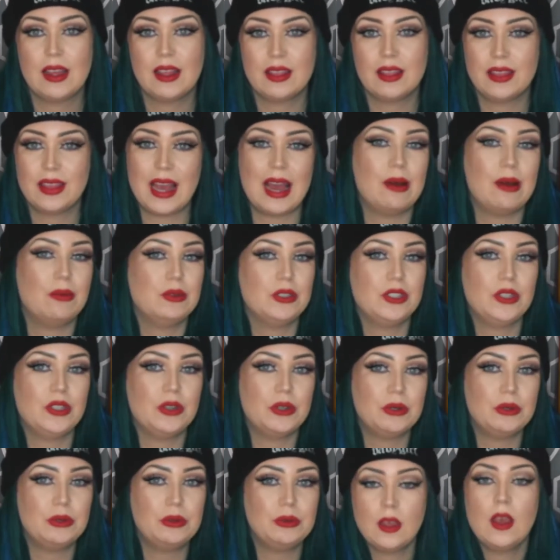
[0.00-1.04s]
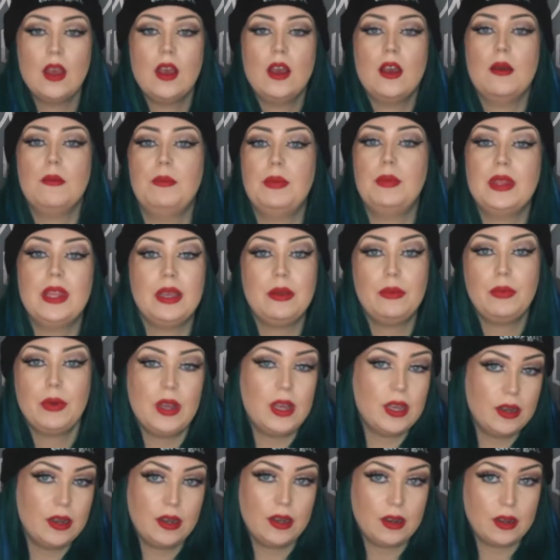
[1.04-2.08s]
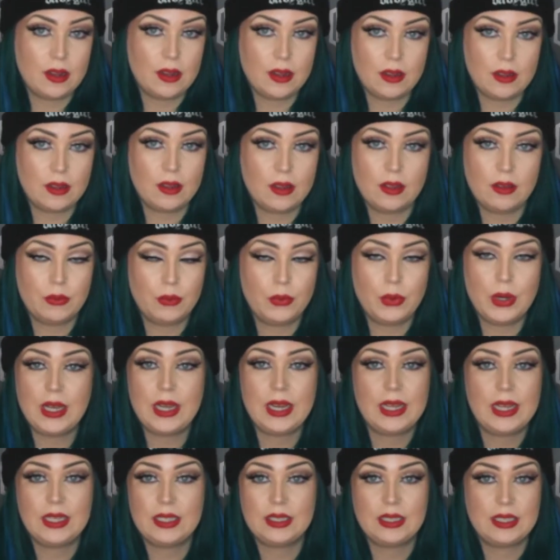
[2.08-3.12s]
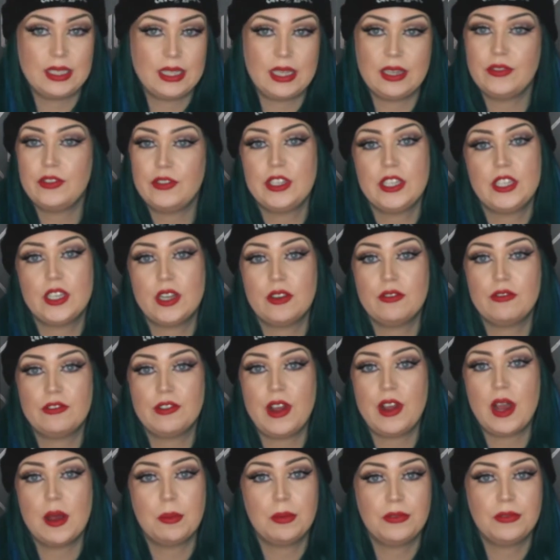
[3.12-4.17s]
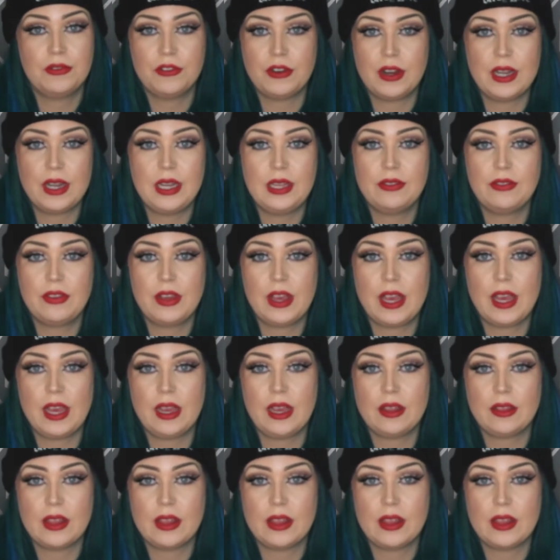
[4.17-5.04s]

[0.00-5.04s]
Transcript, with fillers: That was all. But they weren't willing to give each other up for anything.